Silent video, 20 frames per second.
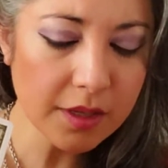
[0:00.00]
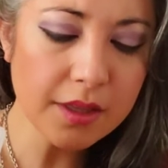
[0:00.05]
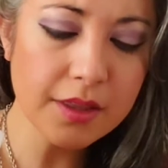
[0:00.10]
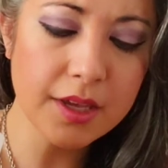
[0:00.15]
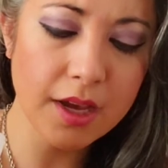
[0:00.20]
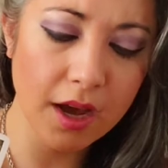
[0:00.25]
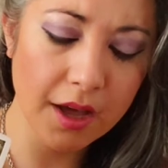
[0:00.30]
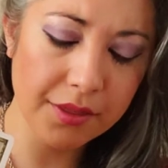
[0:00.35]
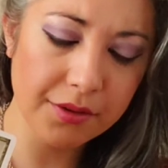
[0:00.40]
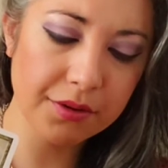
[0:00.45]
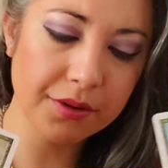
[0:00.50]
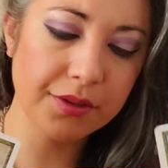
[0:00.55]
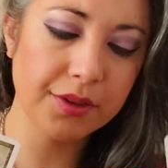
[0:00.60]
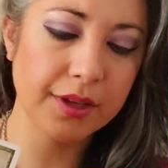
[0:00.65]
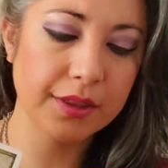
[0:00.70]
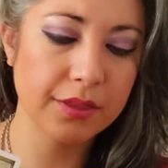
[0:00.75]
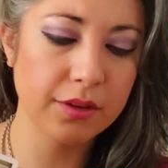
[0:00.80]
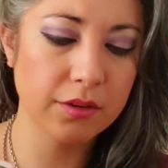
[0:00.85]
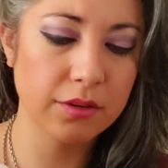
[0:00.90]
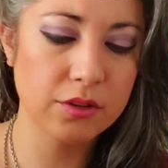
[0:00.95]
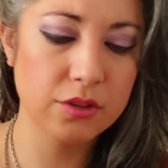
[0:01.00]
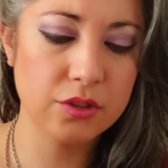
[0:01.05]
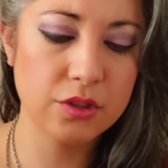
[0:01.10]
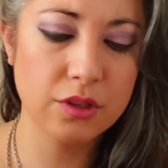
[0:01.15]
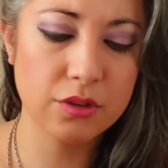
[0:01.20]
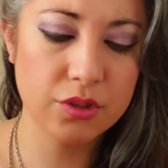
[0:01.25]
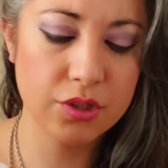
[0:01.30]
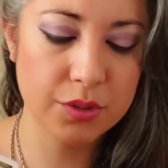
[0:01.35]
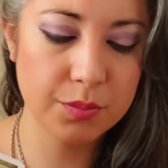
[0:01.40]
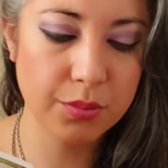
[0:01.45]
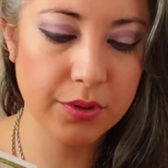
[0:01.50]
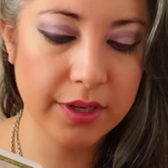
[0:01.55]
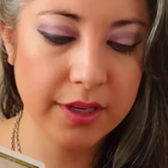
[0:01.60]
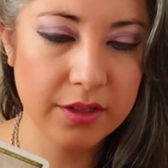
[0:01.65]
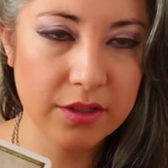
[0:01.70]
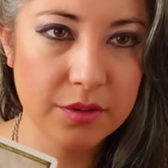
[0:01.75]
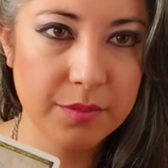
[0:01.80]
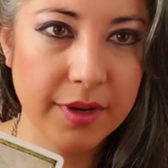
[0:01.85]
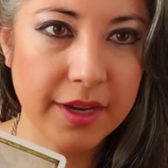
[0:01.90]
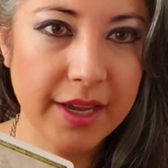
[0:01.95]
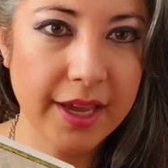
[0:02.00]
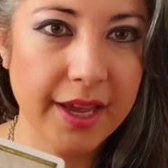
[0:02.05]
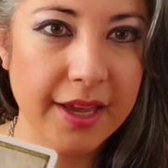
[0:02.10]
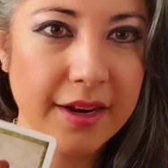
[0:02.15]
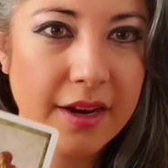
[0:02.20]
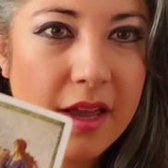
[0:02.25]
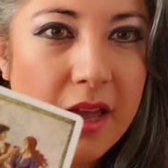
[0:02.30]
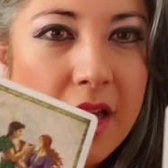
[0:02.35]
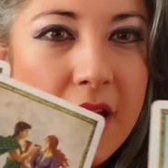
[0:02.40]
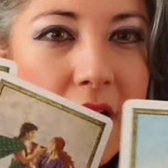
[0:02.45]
the other thing they're just putting into my head,